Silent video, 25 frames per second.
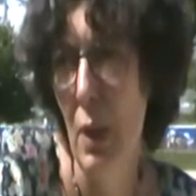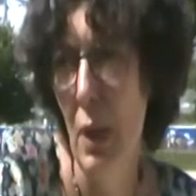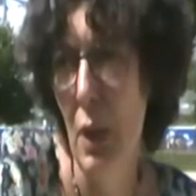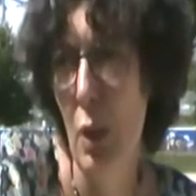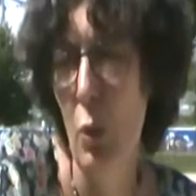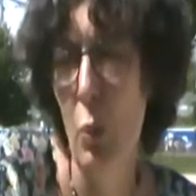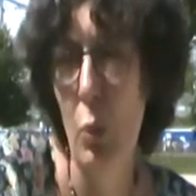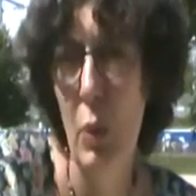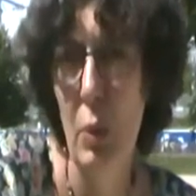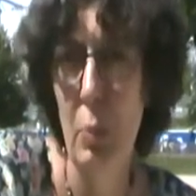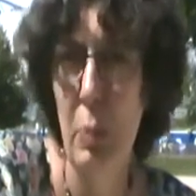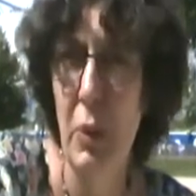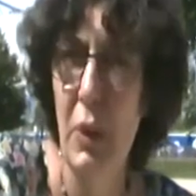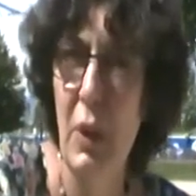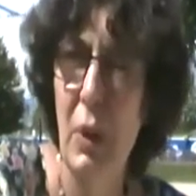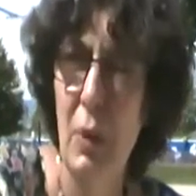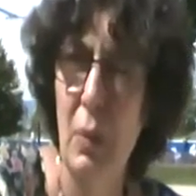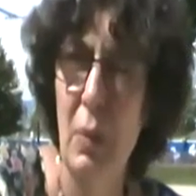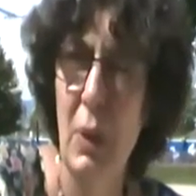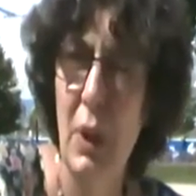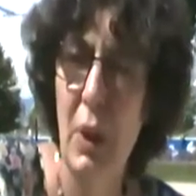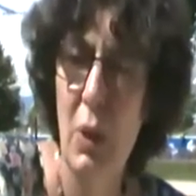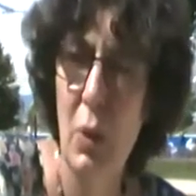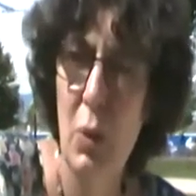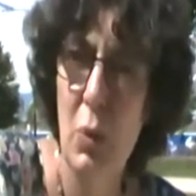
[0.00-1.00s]
in
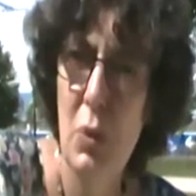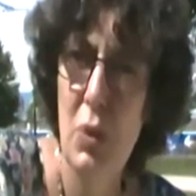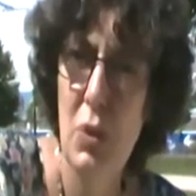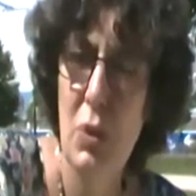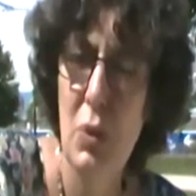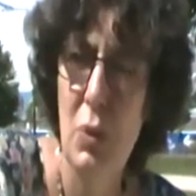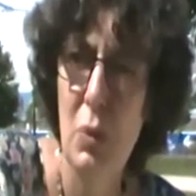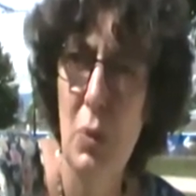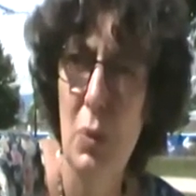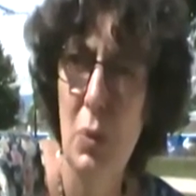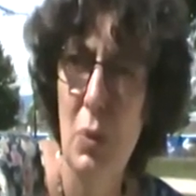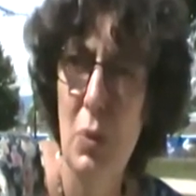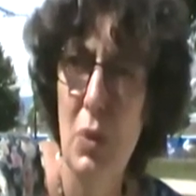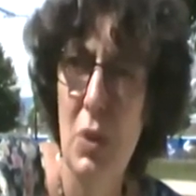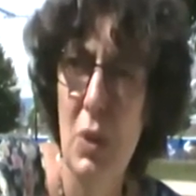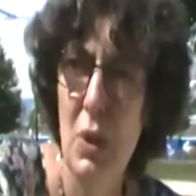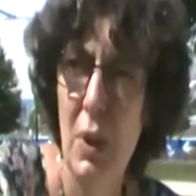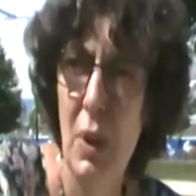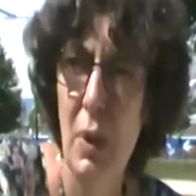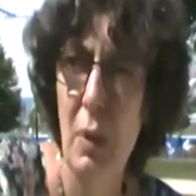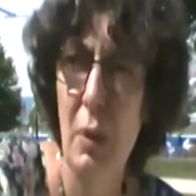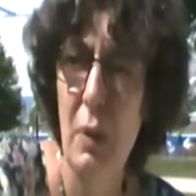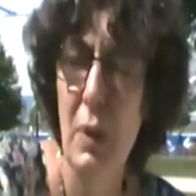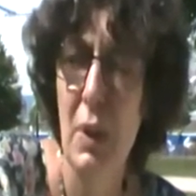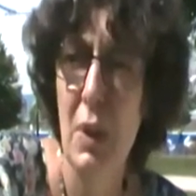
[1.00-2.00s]
women-only hostels.
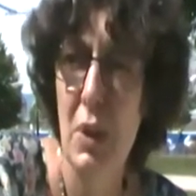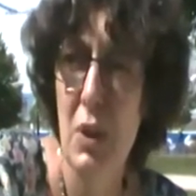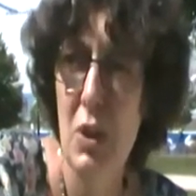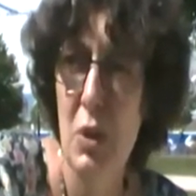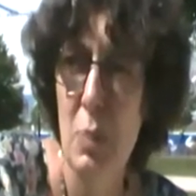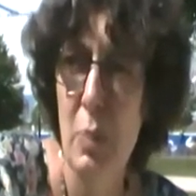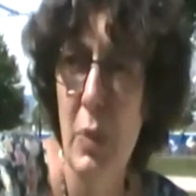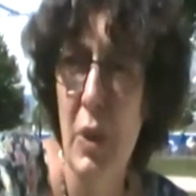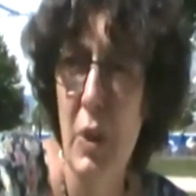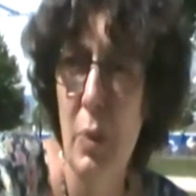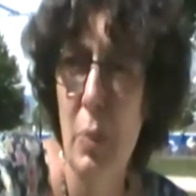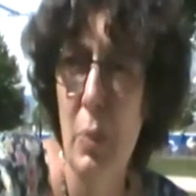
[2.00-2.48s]
Nick